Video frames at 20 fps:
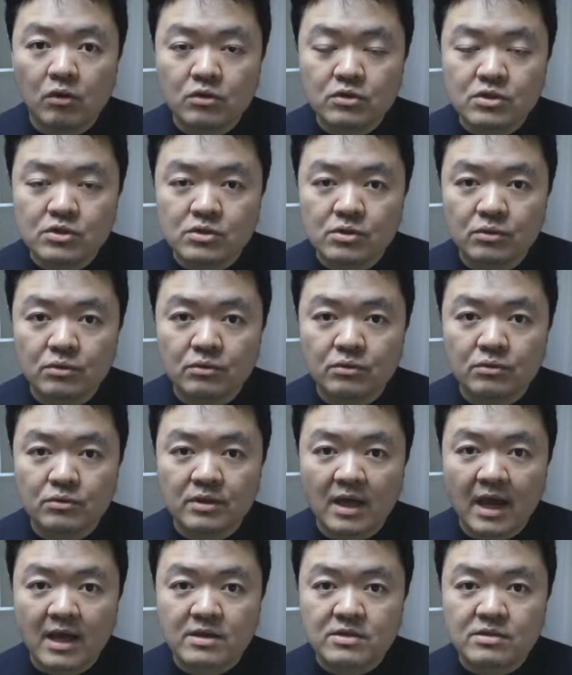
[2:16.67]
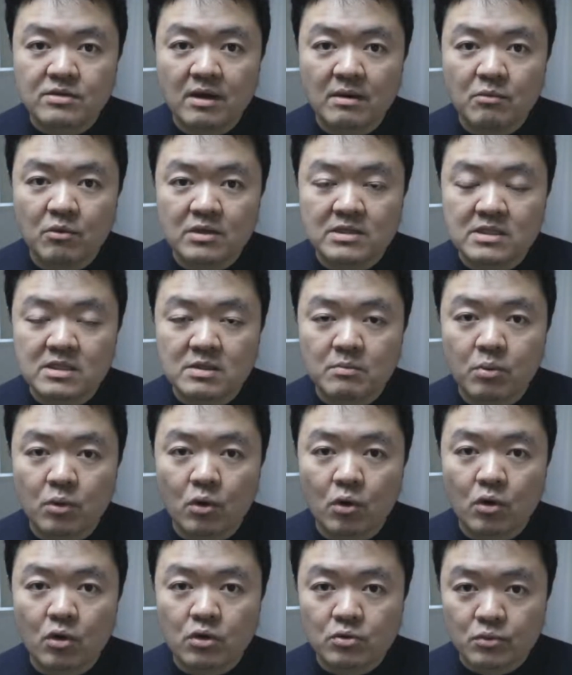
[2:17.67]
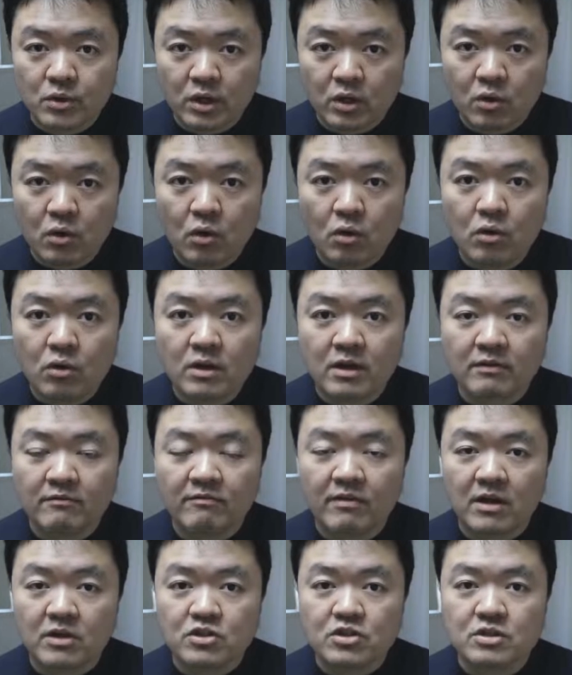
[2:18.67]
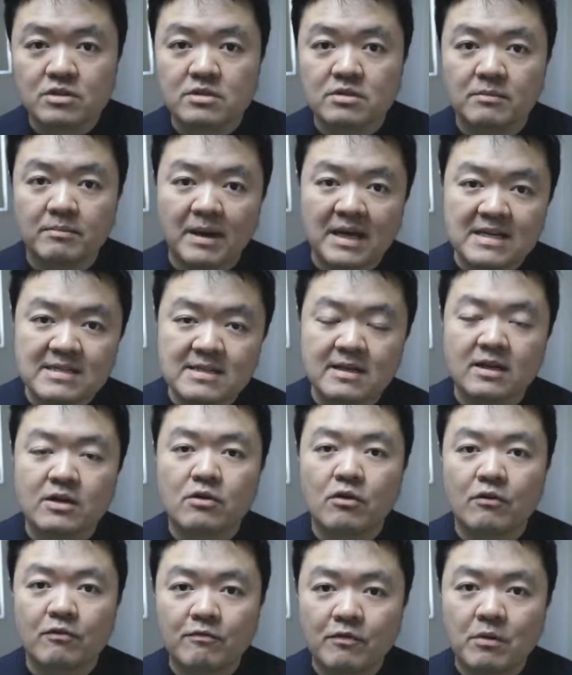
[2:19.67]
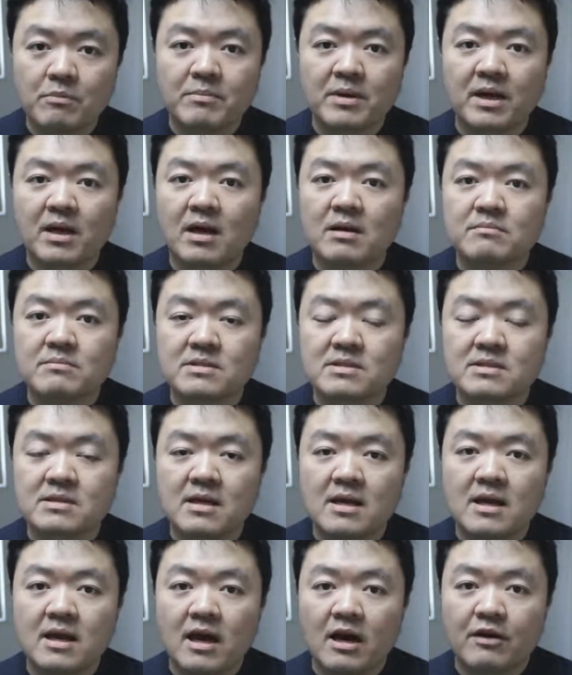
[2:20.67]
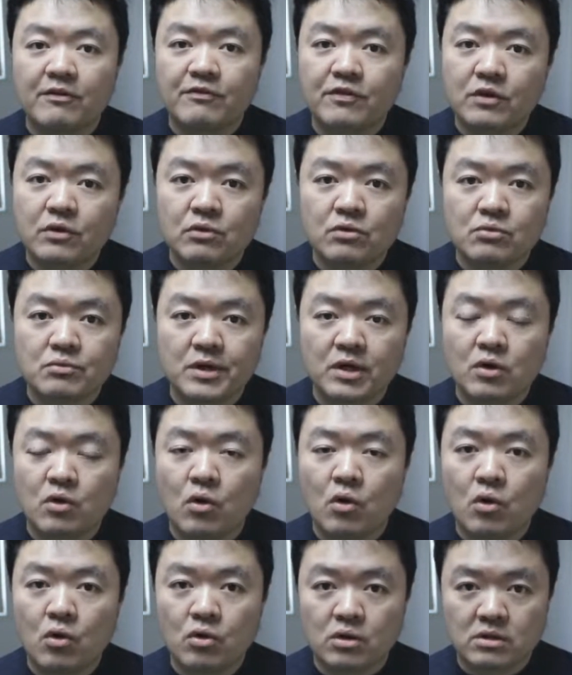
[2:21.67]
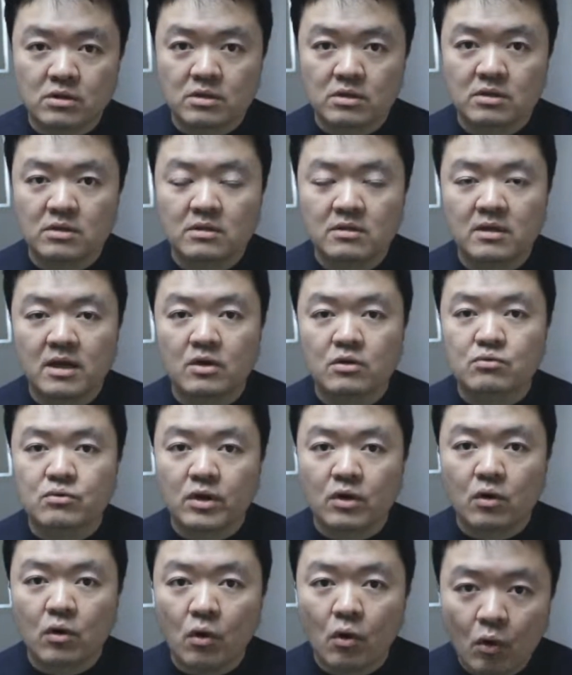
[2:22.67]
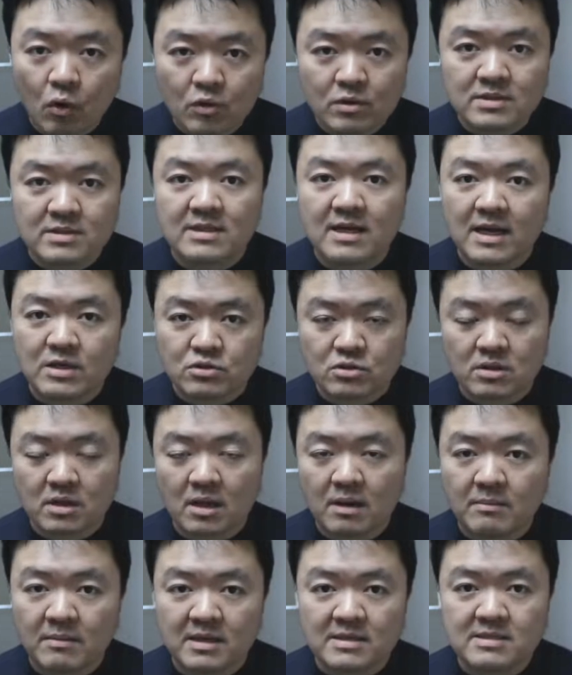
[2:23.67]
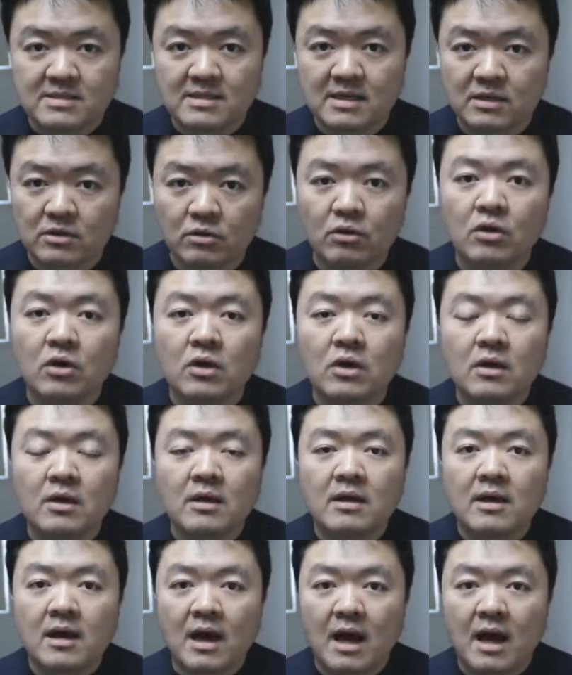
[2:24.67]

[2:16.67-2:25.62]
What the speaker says: also, the Accsoon M1 support a recording function. So basically, your phone becomes a field recorder. It records the HDMI signal